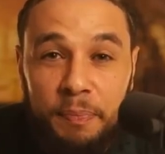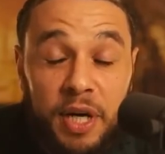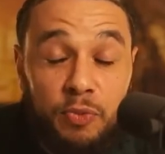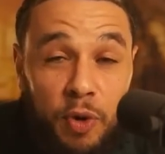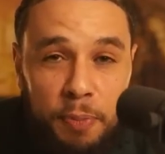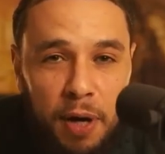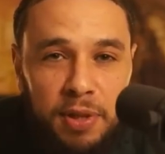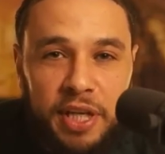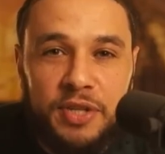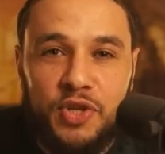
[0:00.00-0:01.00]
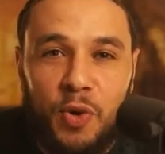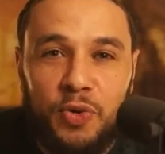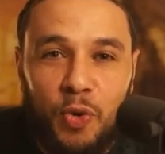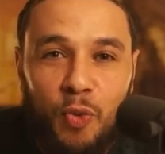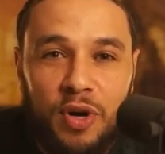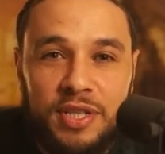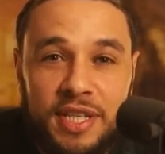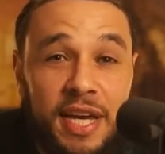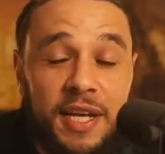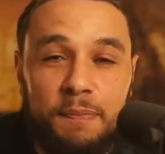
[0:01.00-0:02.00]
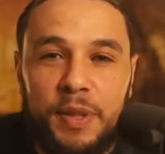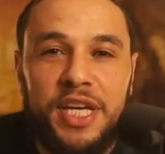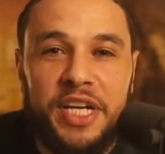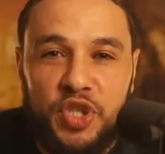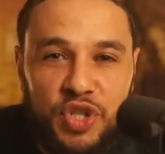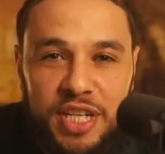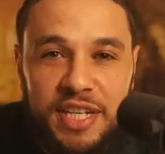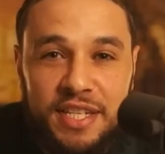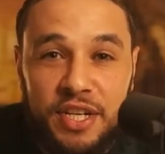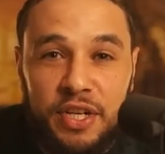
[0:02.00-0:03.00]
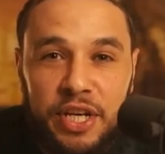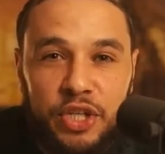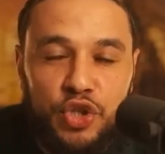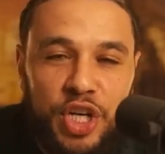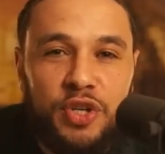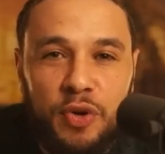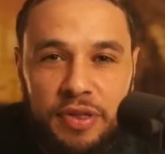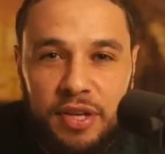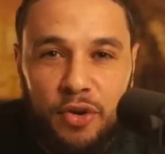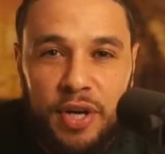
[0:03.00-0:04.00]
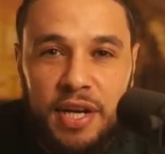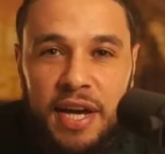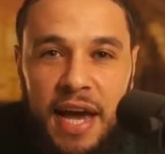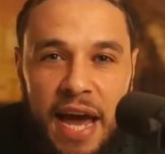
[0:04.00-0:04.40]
but Republicans aren't the ones getting PhDs in gender theory